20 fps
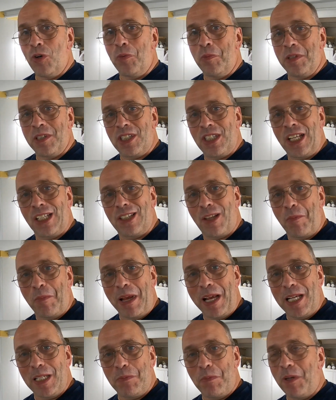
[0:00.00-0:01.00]
It's not the
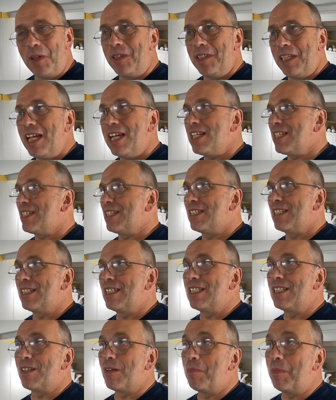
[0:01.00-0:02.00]
basement. Yes, it's
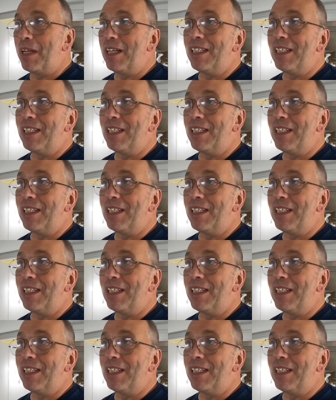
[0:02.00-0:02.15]
a main